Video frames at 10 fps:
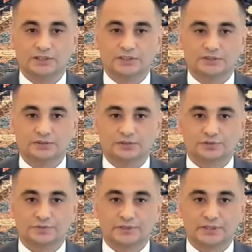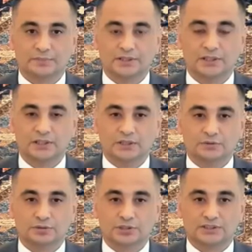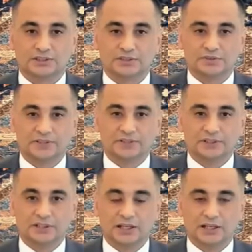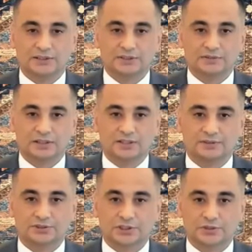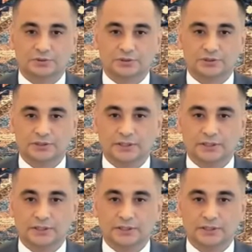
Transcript: 10th of September 2020 and 11 January